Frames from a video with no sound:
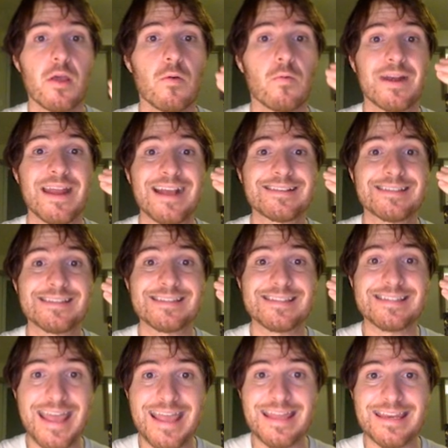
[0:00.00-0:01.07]
When x is
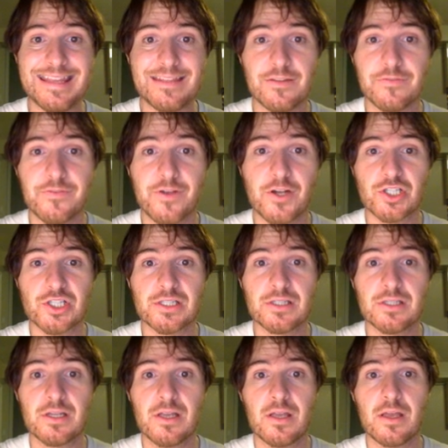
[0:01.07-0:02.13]
10 in the function,